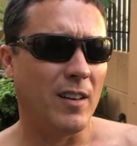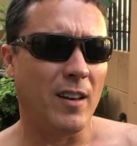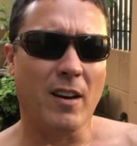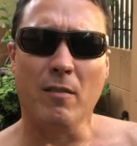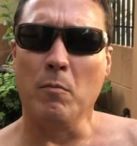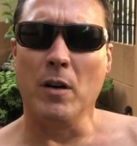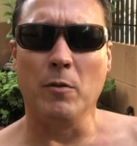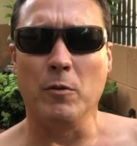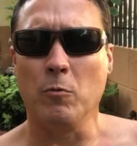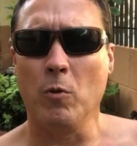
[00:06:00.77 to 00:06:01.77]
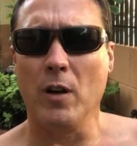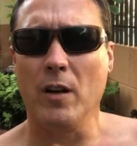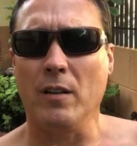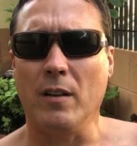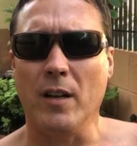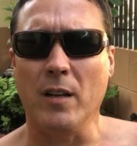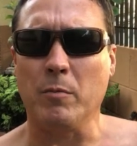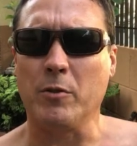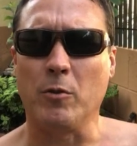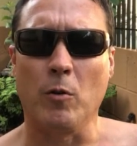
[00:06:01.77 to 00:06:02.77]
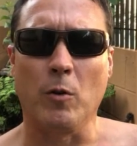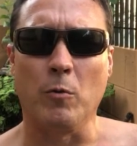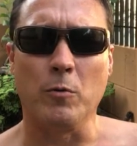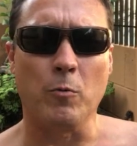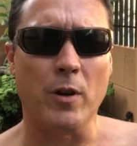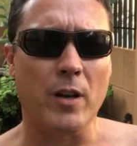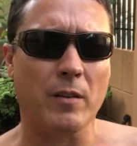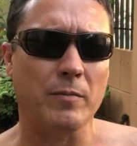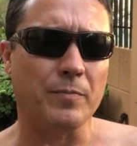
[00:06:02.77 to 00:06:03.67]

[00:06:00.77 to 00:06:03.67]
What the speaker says: Everybody was wet. The damn stroller was wet.